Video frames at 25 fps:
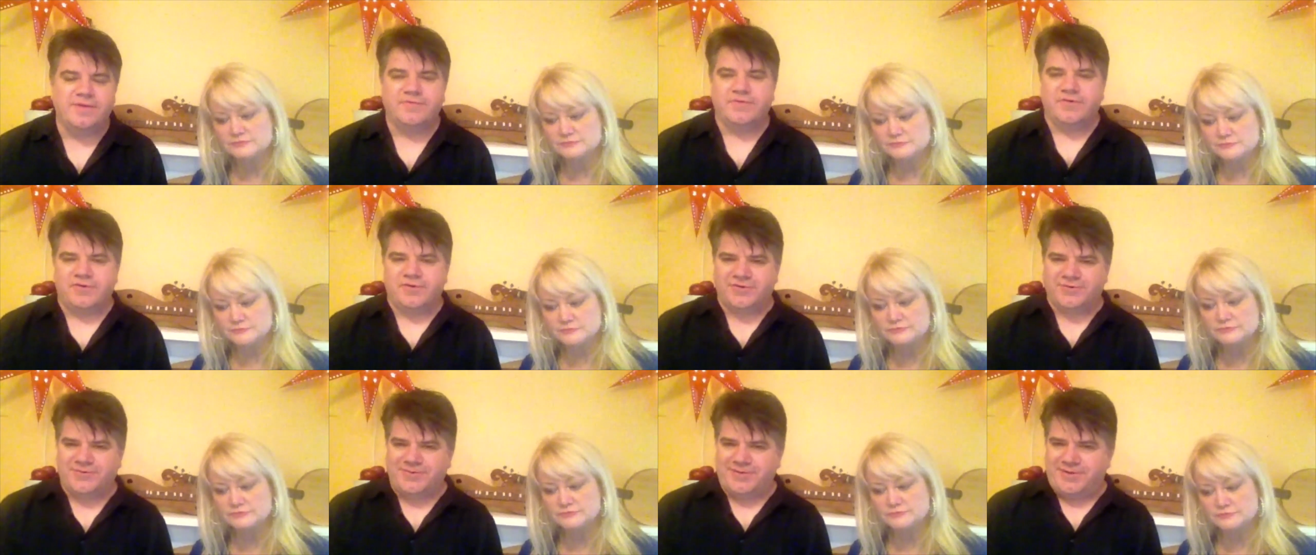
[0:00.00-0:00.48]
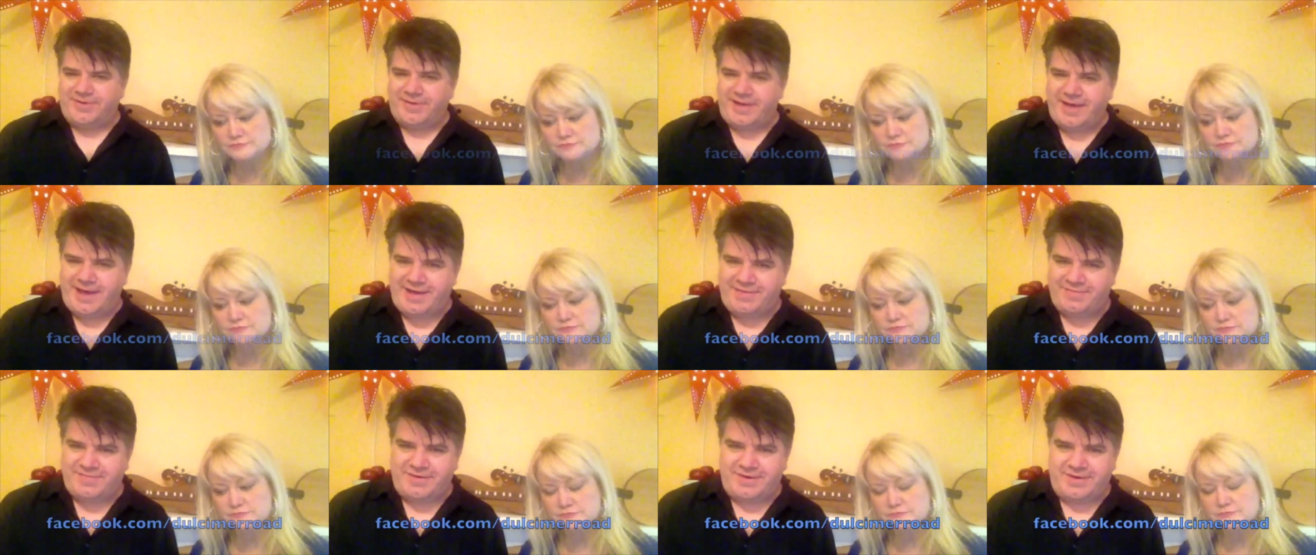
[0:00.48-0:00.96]
Speaker 1: Of course, we don't
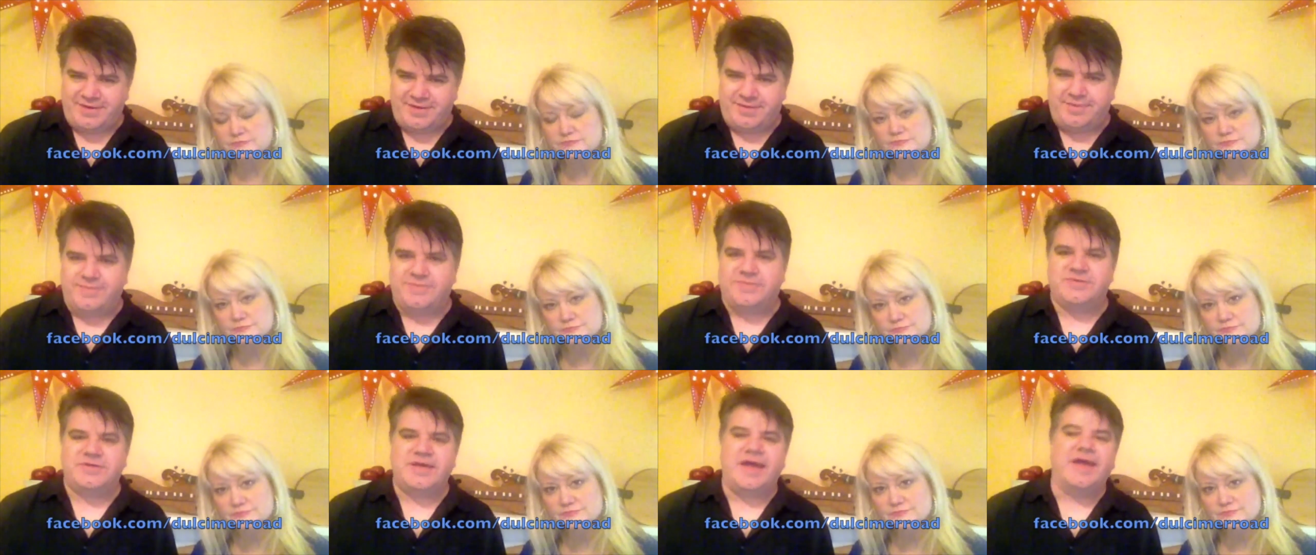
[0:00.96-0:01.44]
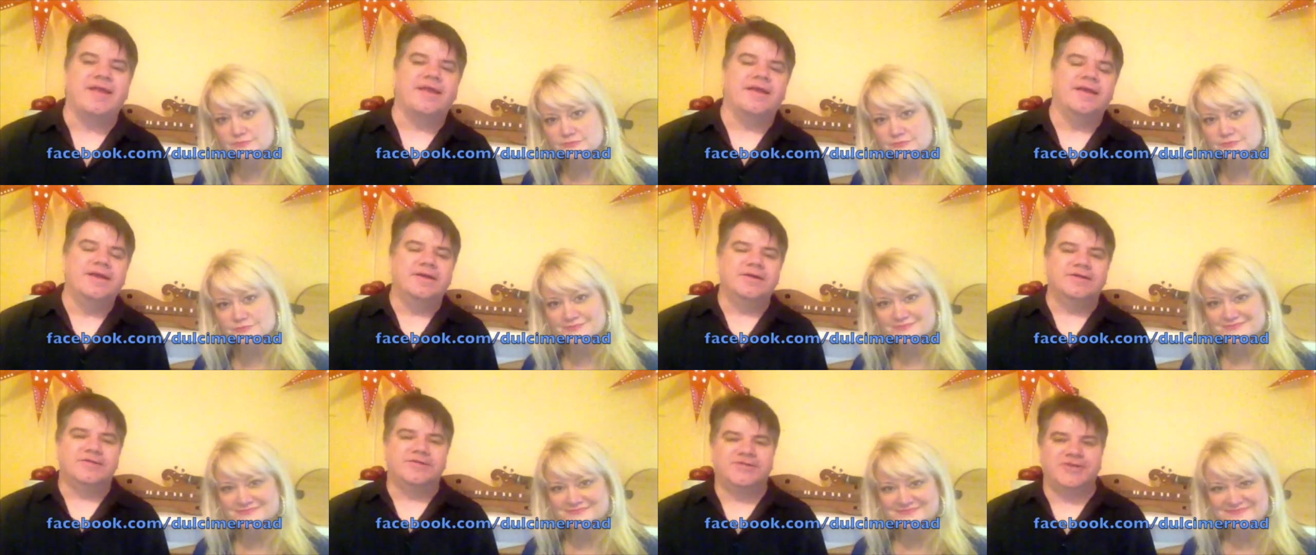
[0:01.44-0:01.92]
have any of those yet,
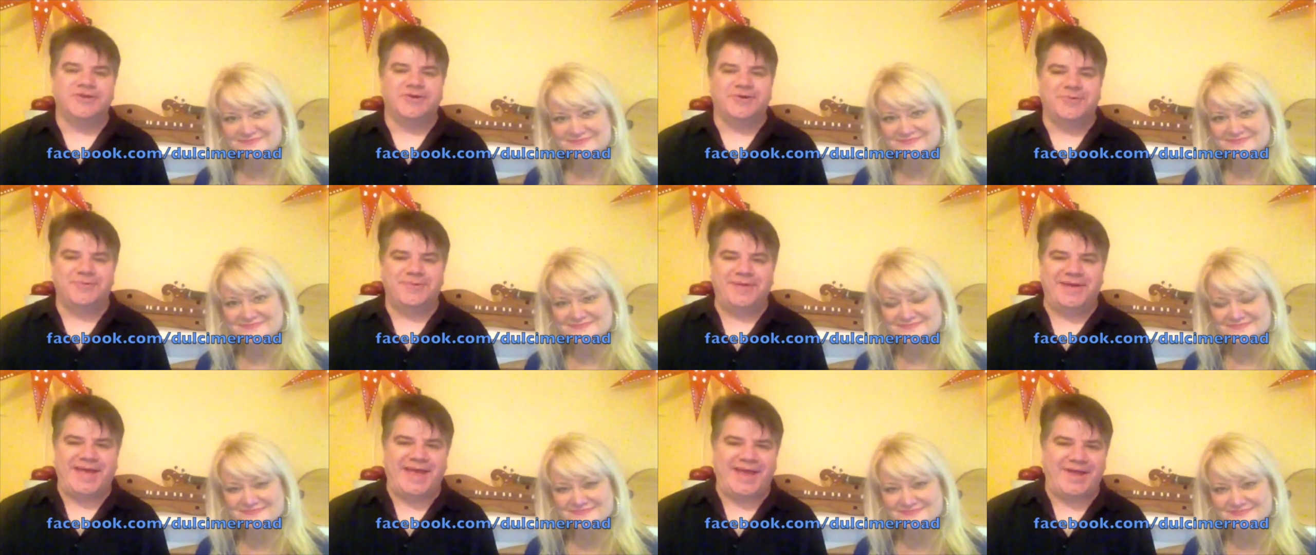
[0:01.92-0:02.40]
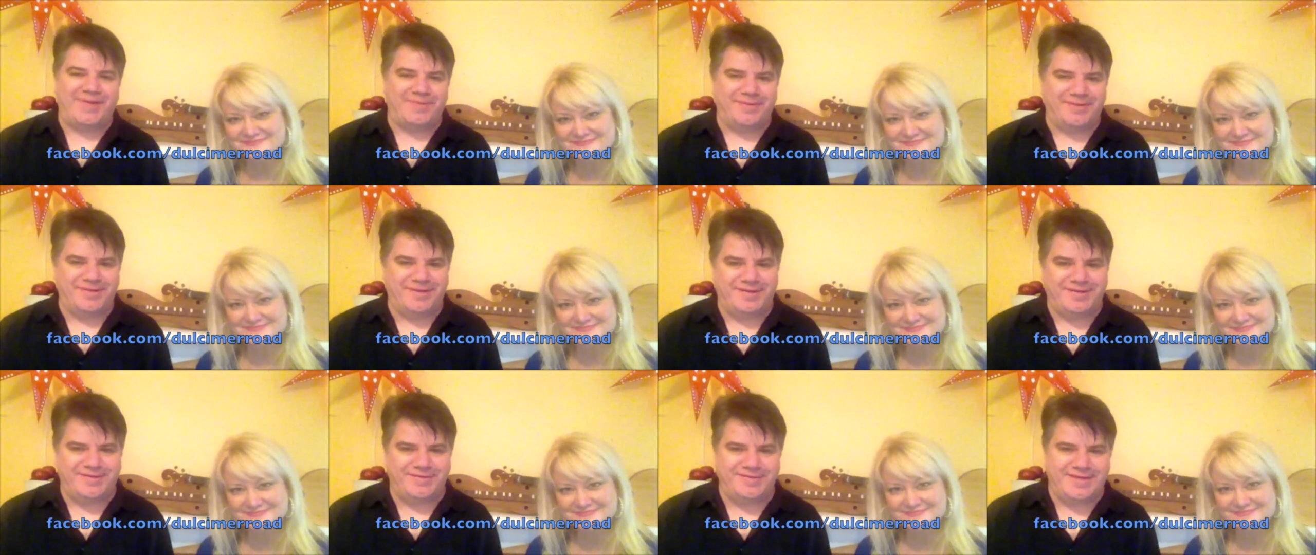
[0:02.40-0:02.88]
so we can't
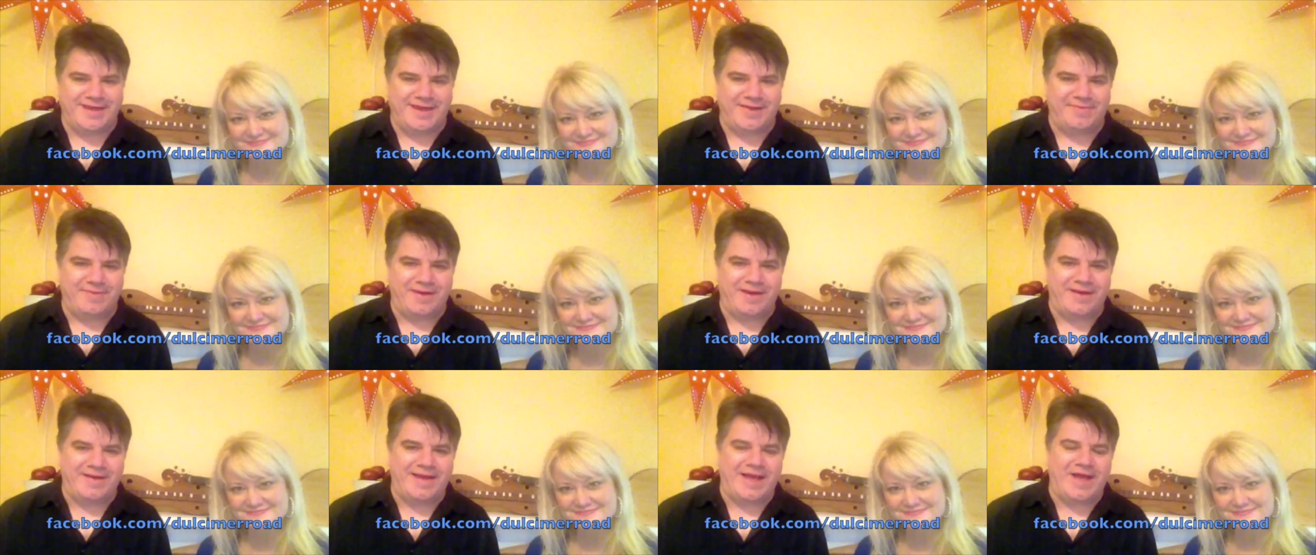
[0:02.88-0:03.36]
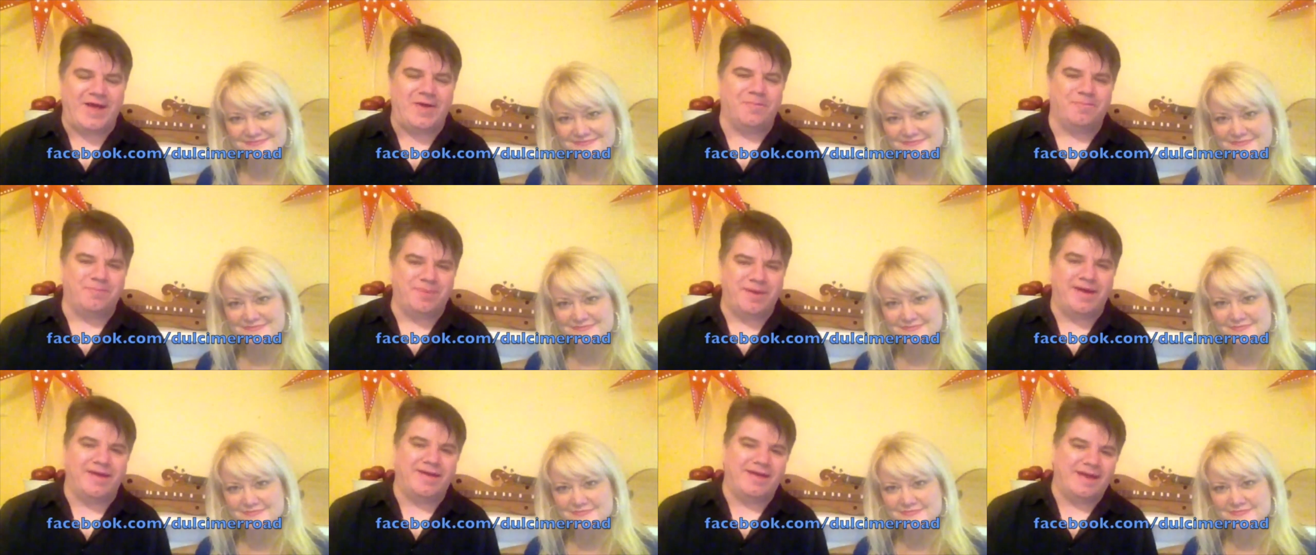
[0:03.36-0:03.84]
really do that right now.
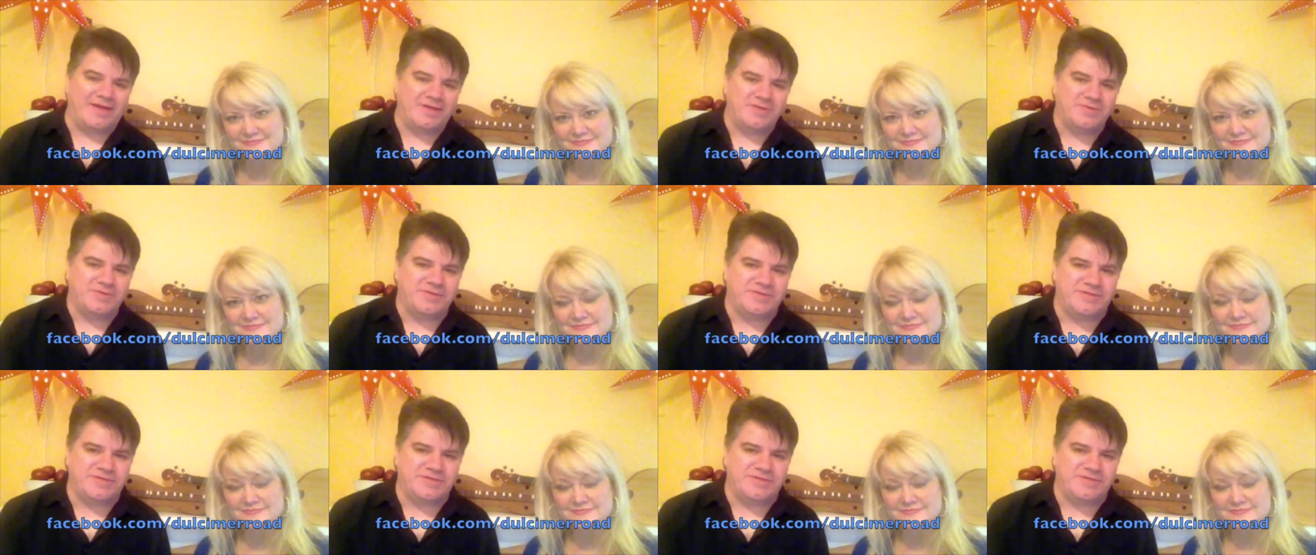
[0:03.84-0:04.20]
But as we